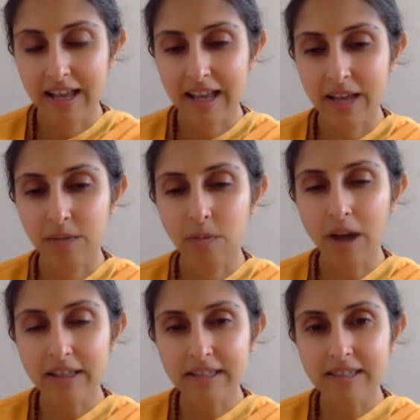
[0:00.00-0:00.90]
And
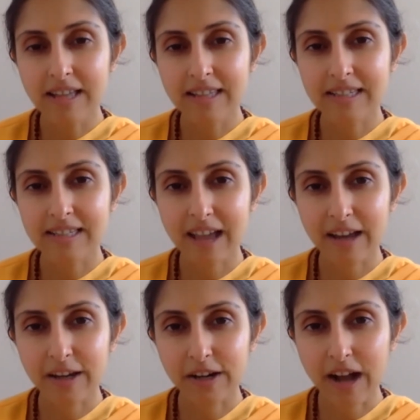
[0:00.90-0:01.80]
once that
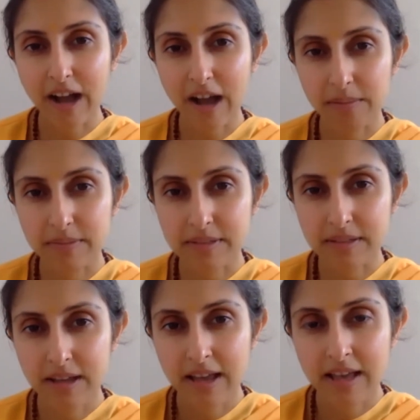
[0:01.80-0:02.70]
desire comes,
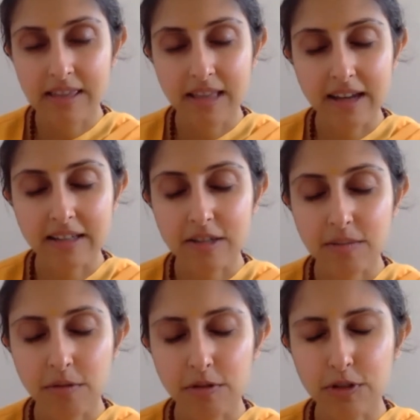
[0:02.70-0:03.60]
that is the
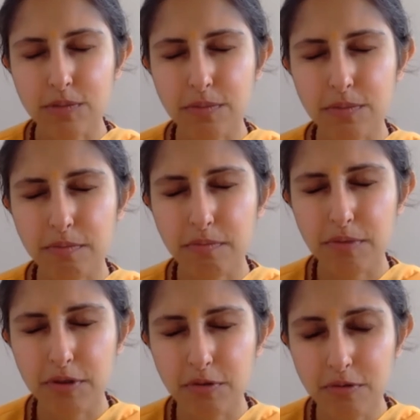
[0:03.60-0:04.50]
most
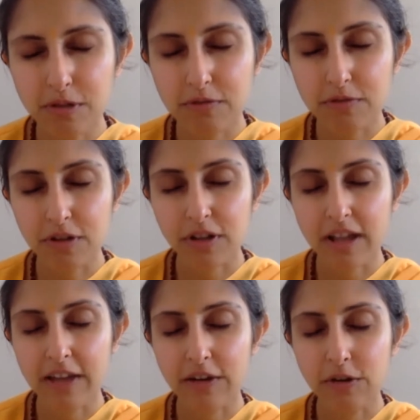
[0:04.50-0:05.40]
beautiful
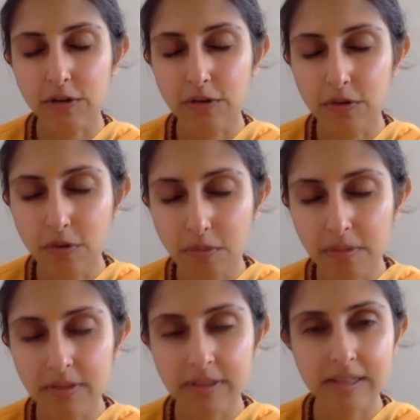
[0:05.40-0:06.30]
and
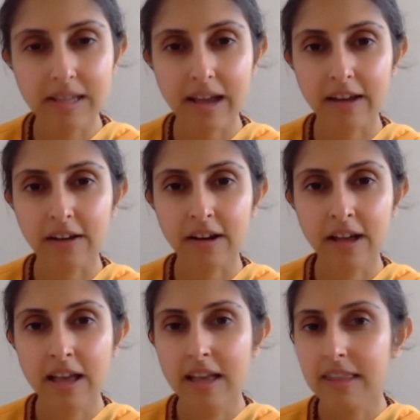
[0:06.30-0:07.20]
noble desire
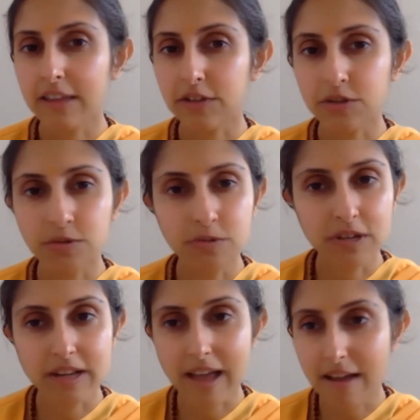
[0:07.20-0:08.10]
that you
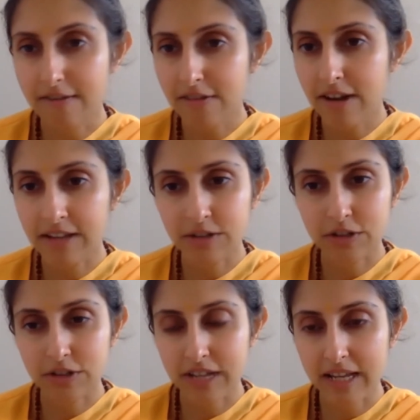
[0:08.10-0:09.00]
can ever
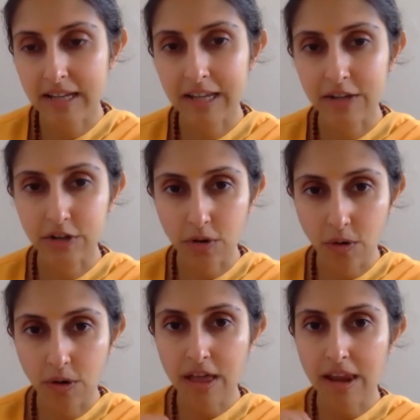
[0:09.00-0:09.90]
entertain in
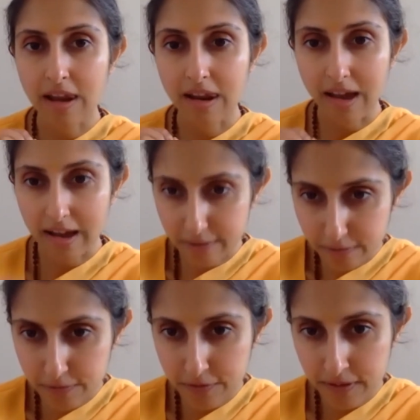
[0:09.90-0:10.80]
your
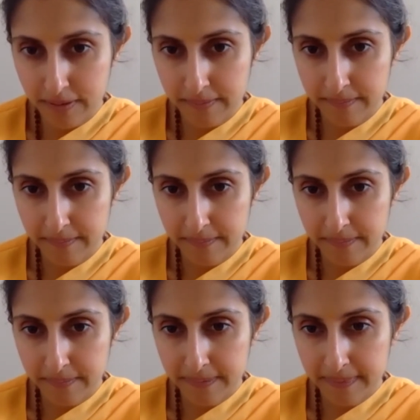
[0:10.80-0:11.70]
life.
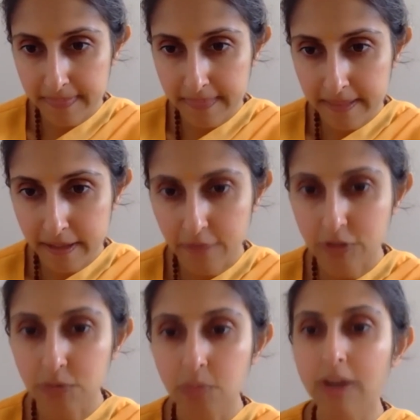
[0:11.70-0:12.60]
If
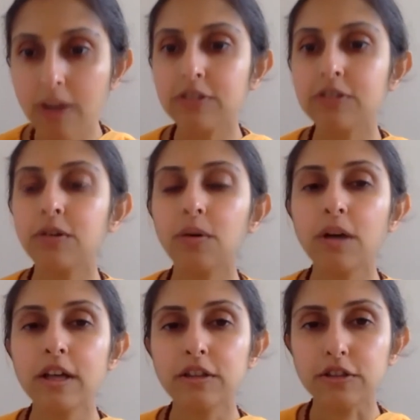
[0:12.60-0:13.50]
you want to know, the